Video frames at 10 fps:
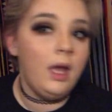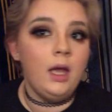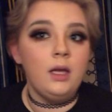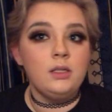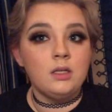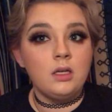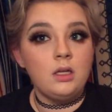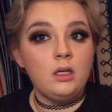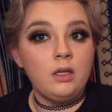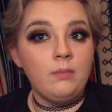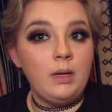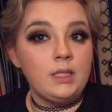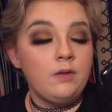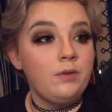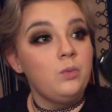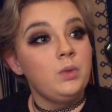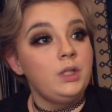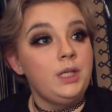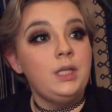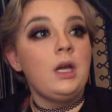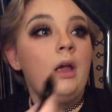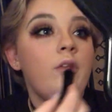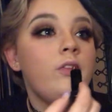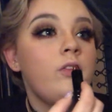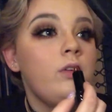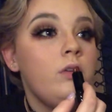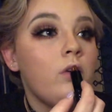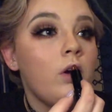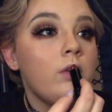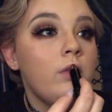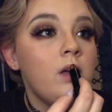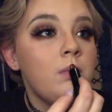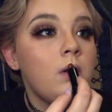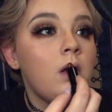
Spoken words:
and give myself a really nice dark light.